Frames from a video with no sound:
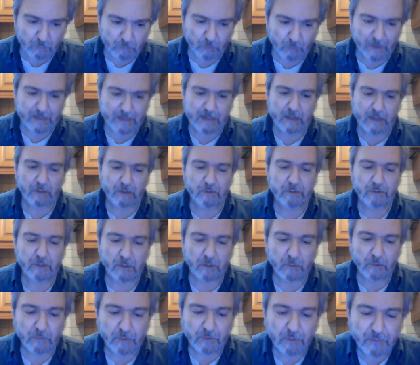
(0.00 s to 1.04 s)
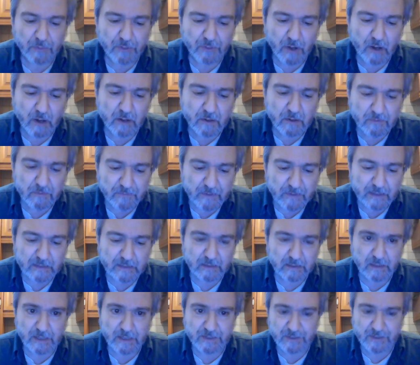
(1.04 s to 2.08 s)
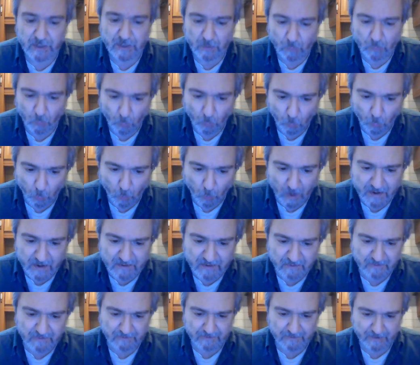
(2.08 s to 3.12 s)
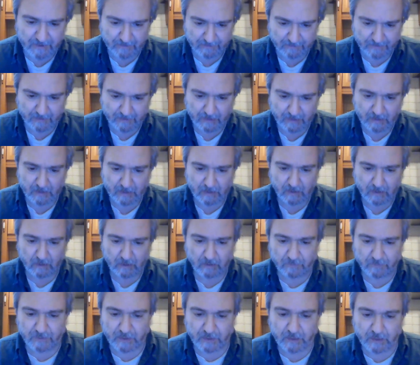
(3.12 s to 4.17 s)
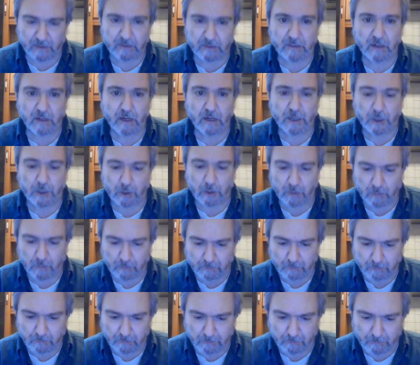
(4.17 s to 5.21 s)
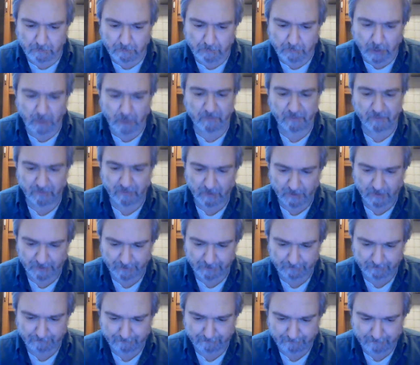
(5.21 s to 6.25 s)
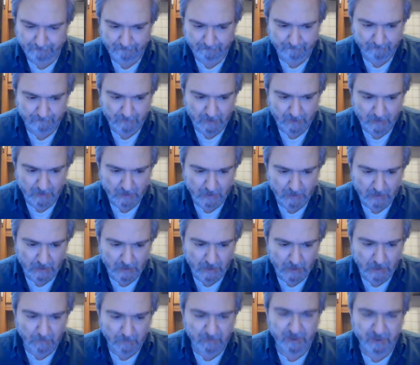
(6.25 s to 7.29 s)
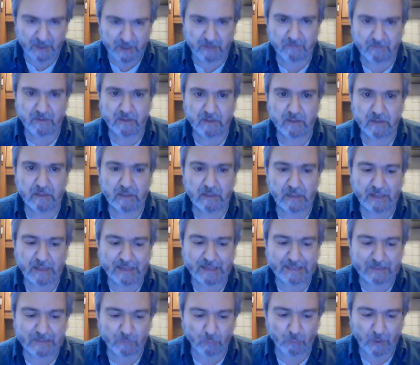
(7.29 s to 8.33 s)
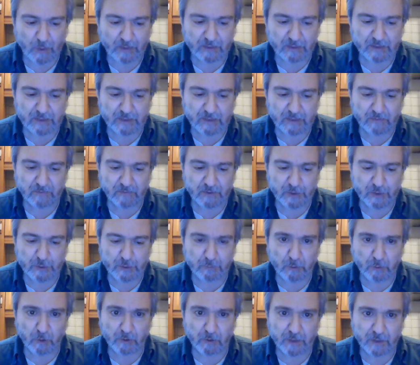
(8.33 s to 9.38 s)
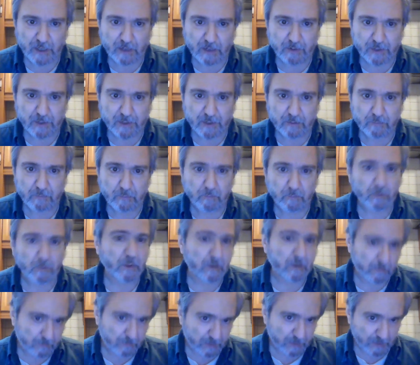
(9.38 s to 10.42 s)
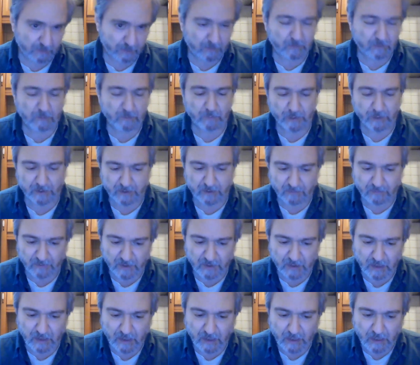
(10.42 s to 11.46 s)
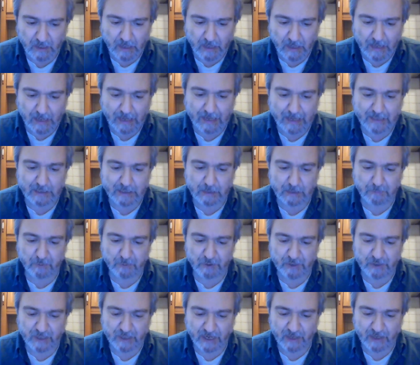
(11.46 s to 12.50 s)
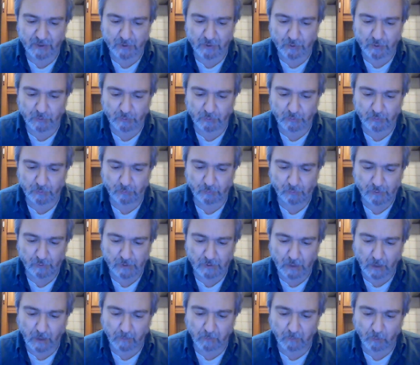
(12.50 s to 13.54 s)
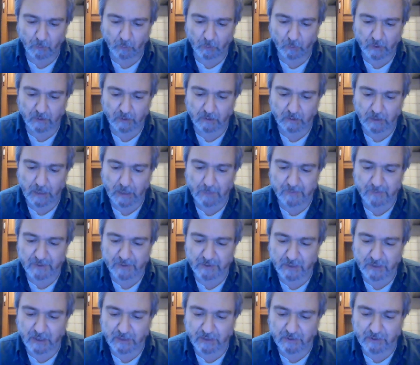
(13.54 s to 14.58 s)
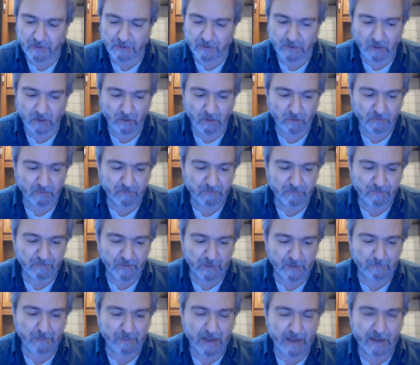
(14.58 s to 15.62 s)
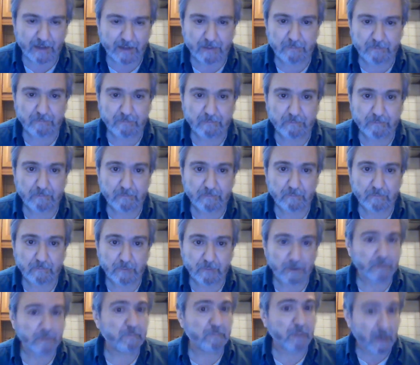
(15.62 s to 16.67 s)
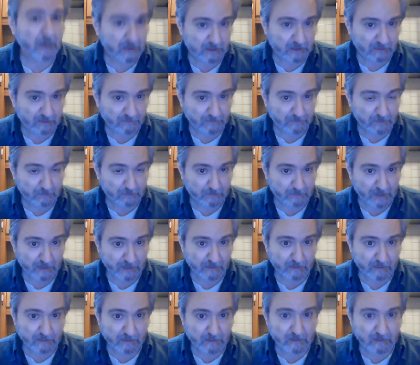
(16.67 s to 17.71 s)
Right now, though, the thaw affects less than one fifth of the entire permafrost. But even this relatively small area, when compared to the rest of it, has the potential to double what climate scientists call feedback, right? Positive feedback.